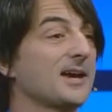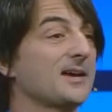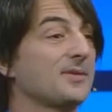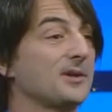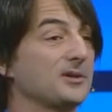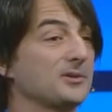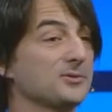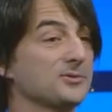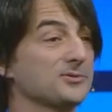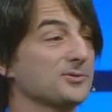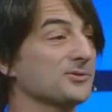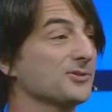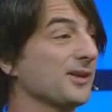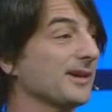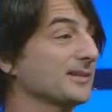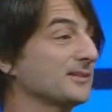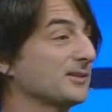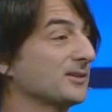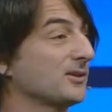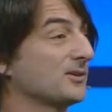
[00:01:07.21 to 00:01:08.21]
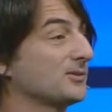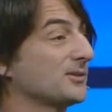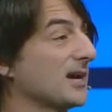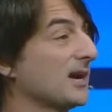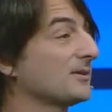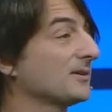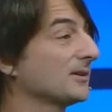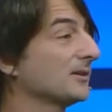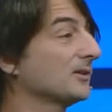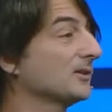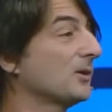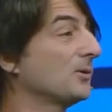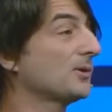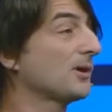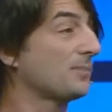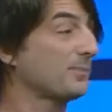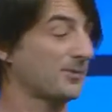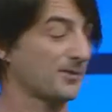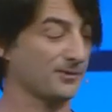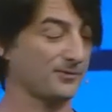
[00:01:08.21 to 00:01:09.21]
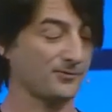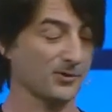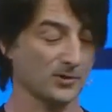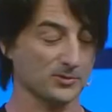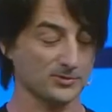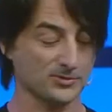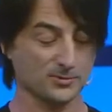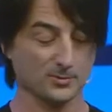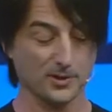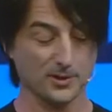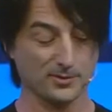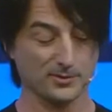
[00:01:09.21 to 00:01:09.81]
that users like to go down and load up their phones with.